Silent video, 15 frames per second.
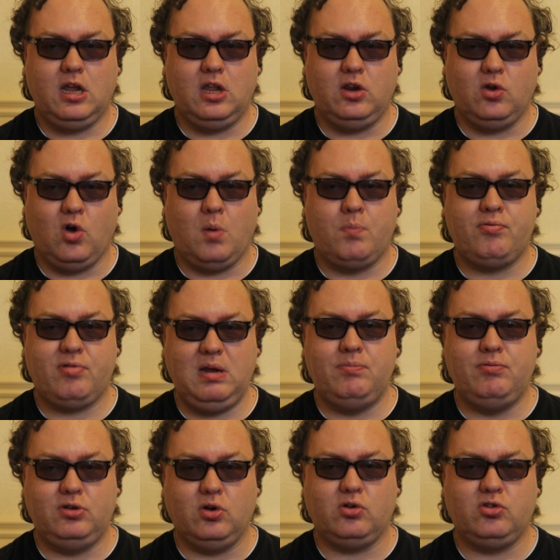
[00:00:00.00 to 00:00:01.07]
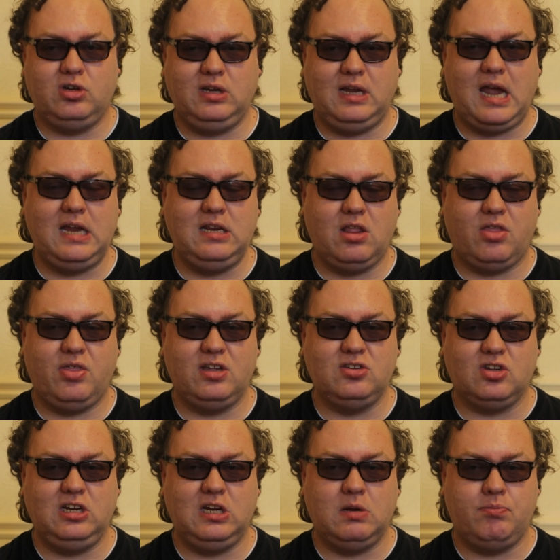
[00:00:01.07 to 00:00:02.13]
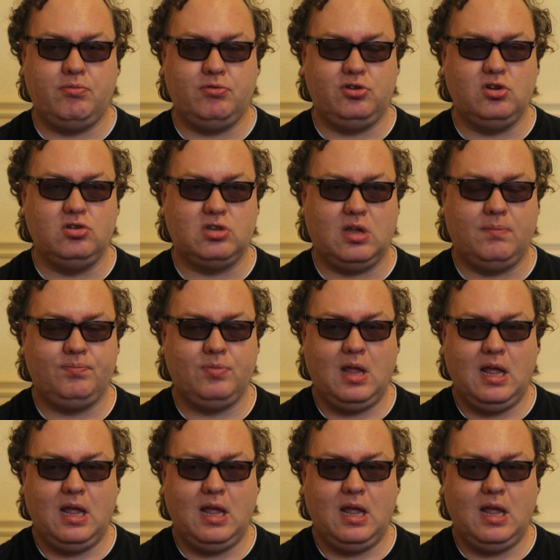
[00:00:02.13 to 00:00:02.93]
you know, or pre production, getting the things I need to produce it,